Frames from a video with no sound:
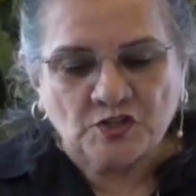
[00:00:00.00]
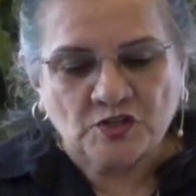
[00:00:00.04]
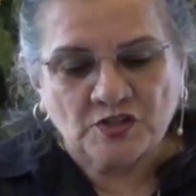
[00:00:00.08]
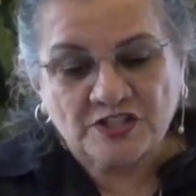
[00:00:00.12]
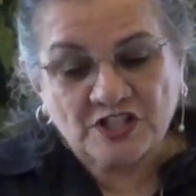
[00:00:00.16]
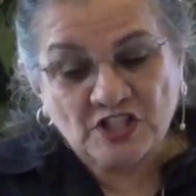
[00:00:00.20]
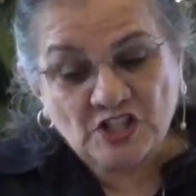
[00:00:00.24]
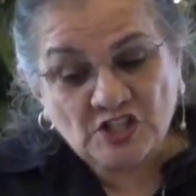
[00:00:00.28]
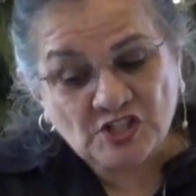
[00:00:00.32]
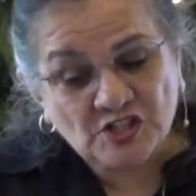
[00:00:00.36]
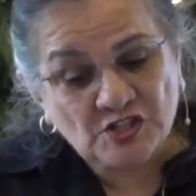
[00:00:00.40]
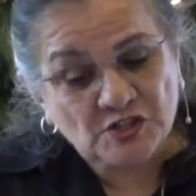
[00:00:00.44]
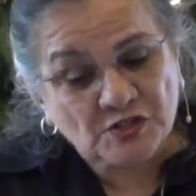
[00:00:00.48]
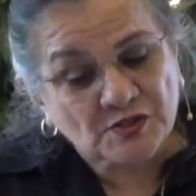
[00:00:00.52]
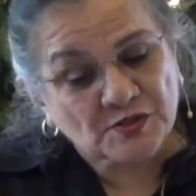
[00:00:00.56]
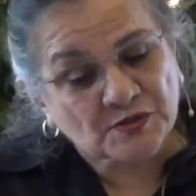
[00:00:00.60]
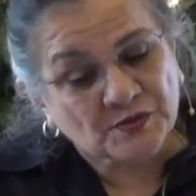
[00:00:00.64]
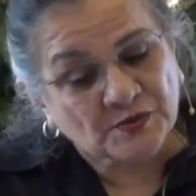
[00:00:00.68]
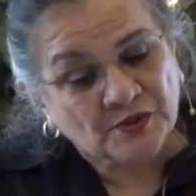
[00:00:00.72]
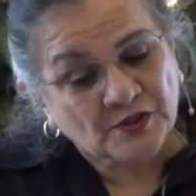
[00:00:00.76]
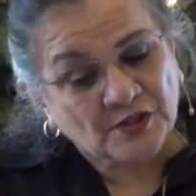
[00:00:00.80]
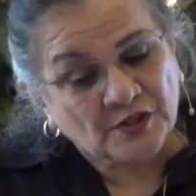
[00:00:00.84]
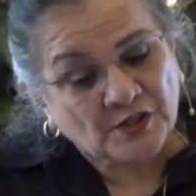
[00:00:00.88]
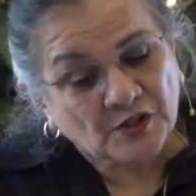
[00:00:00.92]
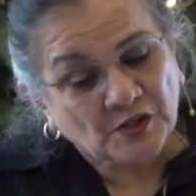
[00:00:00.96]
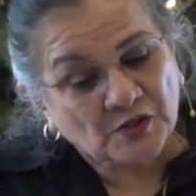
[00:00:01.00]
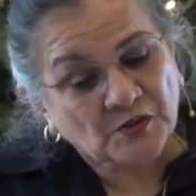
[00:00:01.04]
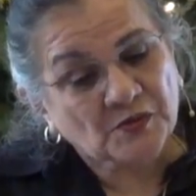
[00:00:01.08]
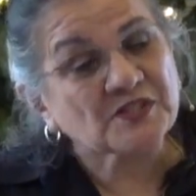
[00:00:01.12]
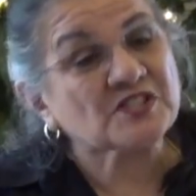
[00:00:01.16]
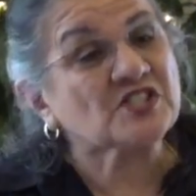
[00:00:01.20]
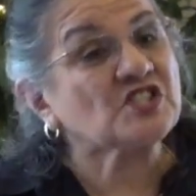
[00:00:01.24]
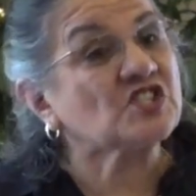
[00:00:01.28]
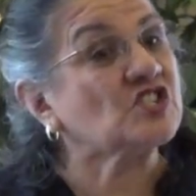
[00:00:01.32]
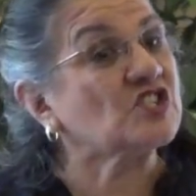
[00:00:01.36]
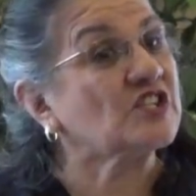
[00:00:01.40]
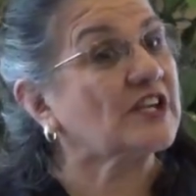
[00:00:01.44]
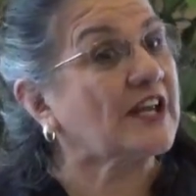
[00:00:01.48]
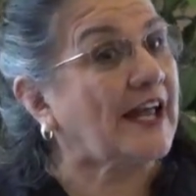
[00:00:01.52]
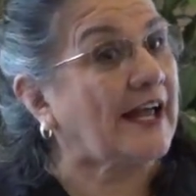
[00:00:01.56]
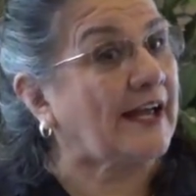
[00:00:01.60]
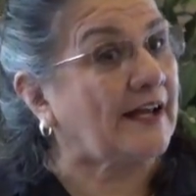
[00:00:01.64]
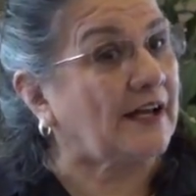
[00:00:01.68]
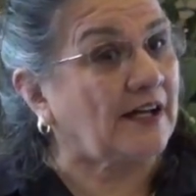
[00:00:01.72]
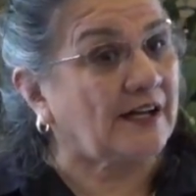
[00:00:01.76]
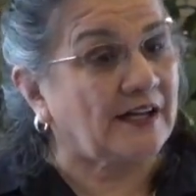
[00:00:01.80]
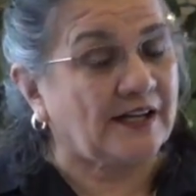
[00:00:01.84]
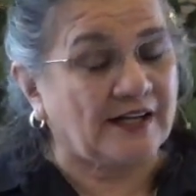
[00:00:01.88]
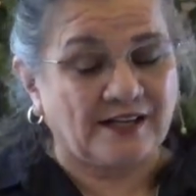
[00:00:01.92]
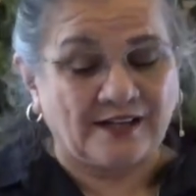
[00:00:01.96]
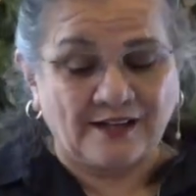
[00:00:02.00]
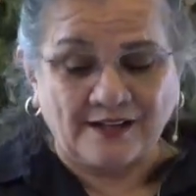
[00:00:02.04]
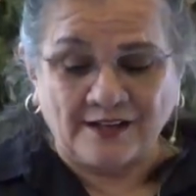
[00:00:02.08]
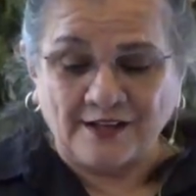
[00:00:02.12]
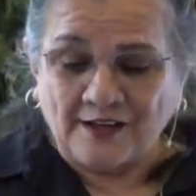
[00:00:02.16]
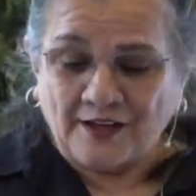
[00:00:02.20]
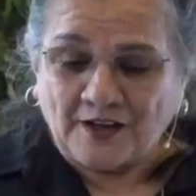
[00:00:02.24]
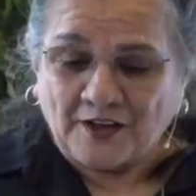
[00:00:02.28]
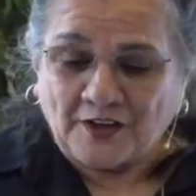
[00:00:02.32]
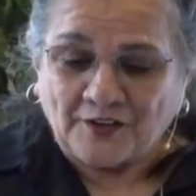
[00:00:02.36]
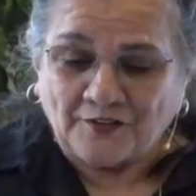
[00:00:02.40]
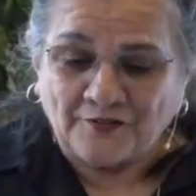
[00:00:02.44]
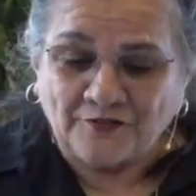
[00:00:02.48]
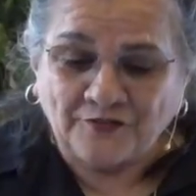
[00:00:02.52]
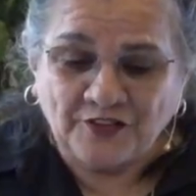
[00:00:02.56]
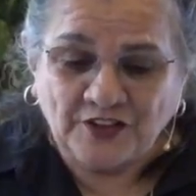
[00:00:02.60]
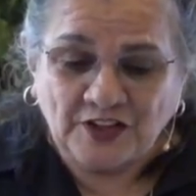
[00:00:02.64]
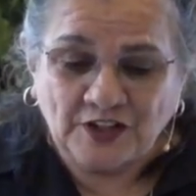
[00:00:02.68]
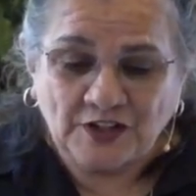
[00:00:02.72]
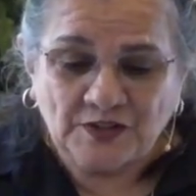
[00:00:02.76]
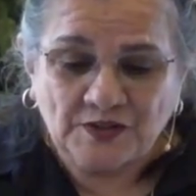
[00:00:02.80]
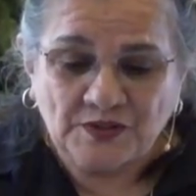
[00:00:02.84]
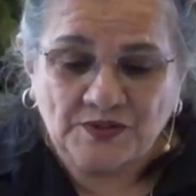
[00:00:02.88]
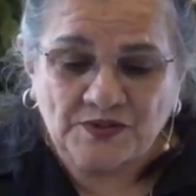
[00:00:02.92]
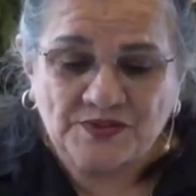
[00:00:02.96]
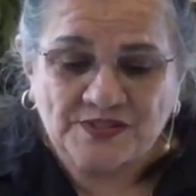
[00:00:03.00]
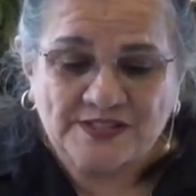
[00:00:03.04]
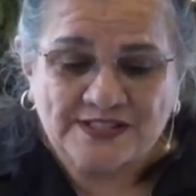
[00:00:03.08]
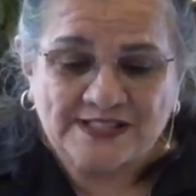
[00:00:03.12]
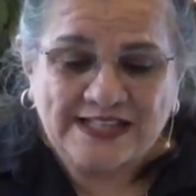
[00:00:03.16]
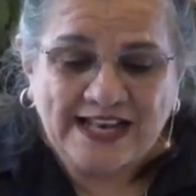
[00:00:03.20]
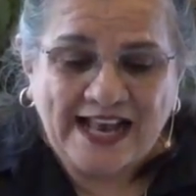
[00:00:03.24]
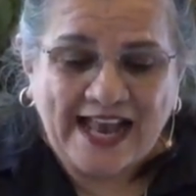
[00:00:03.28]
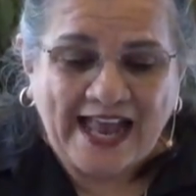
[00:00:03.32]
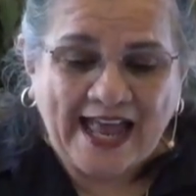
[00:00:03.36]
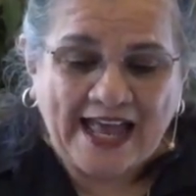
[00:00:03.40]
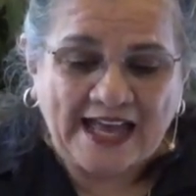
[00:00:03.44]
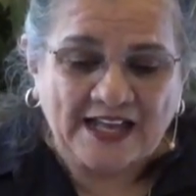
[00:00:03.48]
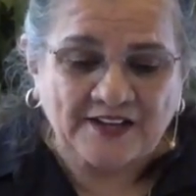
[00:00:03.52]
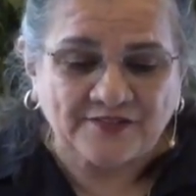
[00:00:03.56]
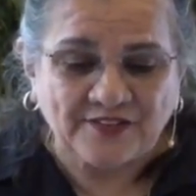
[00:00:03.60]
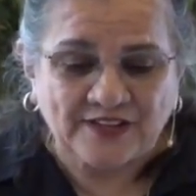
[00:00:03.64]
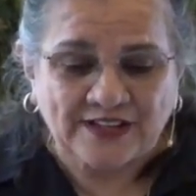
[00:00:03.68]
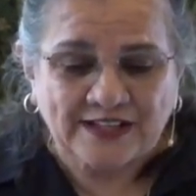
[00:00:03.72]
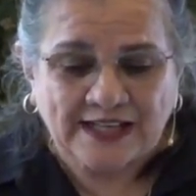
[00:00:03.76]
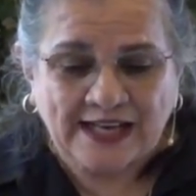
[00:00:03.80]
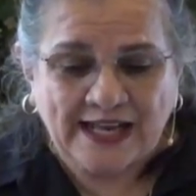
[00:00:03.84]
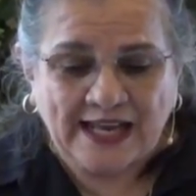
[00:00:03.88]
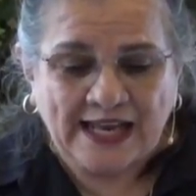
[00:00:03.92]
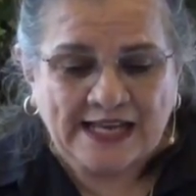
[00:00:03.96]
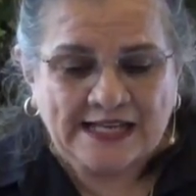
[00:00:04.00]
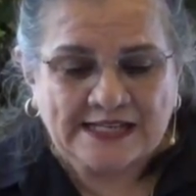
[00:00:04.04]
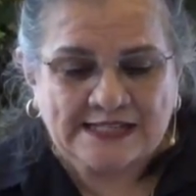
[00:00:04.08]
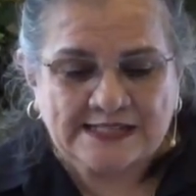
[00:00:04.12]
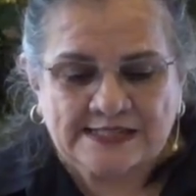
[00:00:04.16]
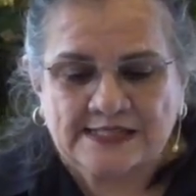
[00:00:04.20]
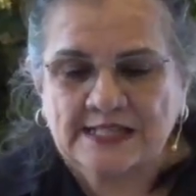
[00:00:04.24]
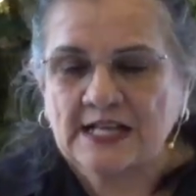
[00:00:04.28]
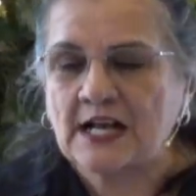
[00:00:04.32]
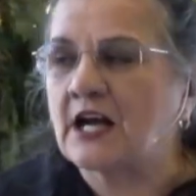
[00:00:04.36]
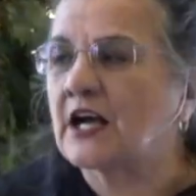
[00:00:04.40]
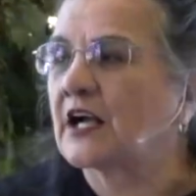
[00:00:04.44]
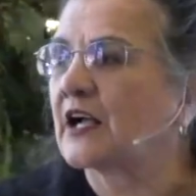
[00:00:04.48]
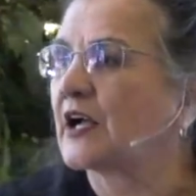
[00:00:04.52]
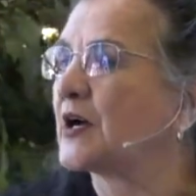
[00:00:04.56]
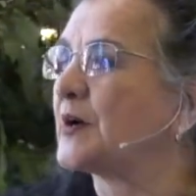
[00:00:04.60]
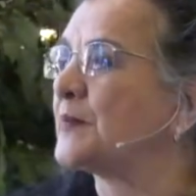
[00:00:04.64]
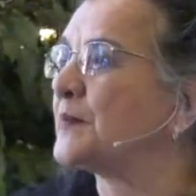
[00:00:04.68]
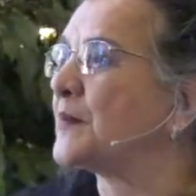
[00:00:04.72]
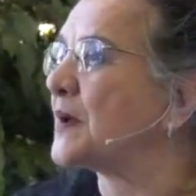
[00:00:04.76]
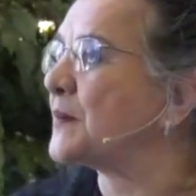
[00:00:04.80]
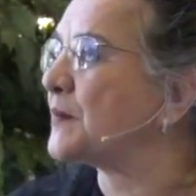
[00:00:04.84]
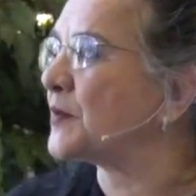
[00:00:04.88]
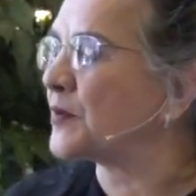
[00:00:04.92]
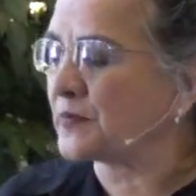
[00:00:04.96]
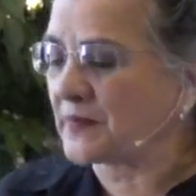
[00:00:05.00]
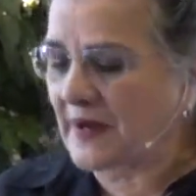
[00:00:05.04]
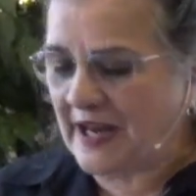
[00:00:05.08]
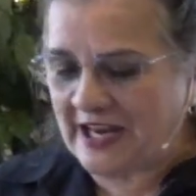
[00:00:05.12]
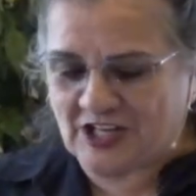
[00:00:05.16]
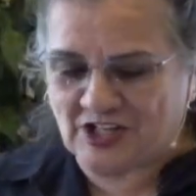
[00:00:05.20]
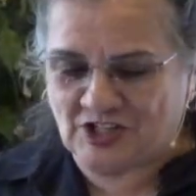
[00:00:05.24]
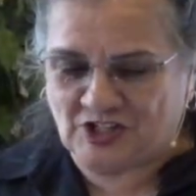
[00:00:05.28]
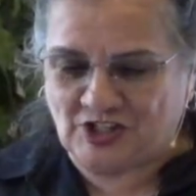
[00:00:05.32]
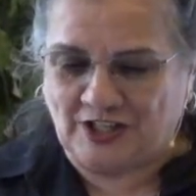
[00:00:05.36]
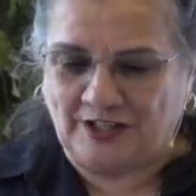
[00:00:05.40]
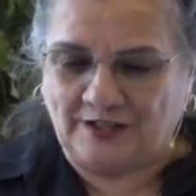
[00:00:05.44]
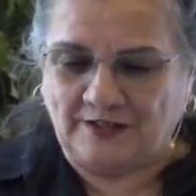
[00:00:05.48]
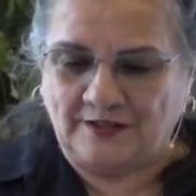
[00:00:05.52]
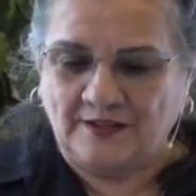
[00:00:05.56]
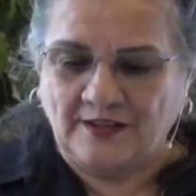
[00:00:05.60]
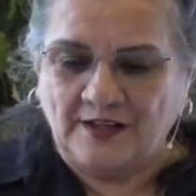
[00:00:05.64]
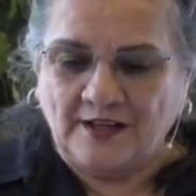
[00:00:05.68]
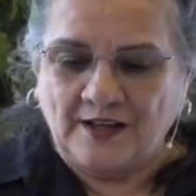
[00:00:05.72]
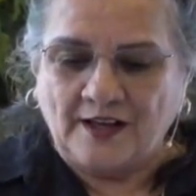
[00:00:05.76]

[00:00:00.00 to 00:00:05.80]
Traditional Christianity views Advent as a commemoration